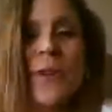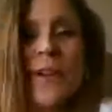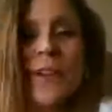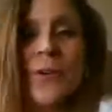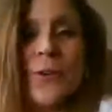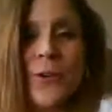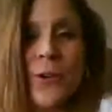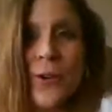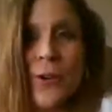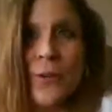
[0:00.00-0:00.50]

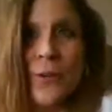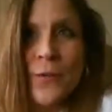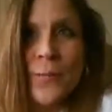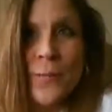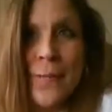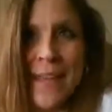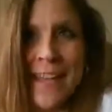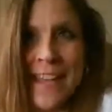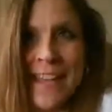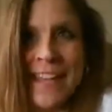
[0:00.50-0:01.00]
May
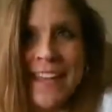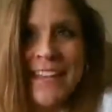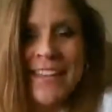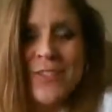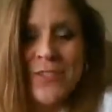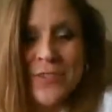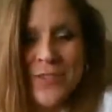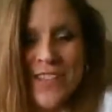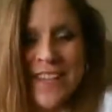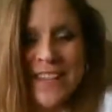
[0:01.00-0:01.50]

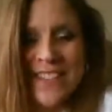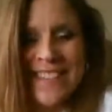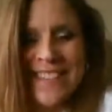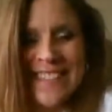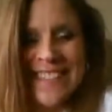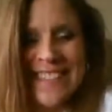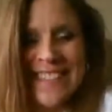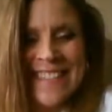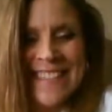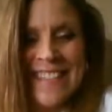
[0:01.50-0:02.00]
2016
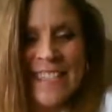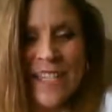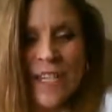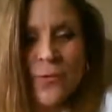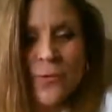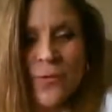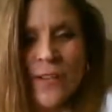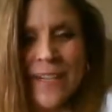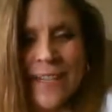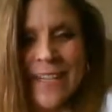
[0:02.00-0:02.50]
reading,
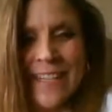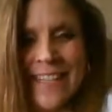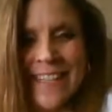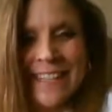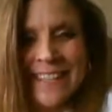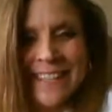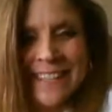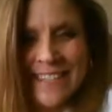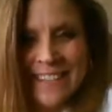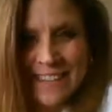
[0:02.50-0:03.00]

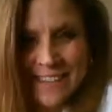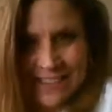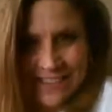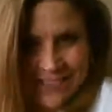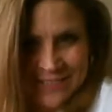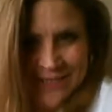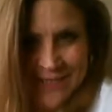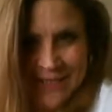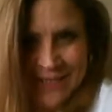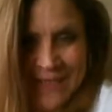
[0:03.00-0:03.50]
and have
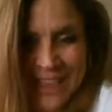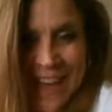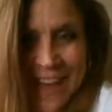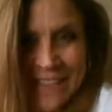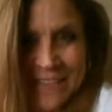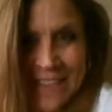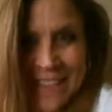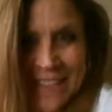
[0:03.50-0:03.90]
a nice day.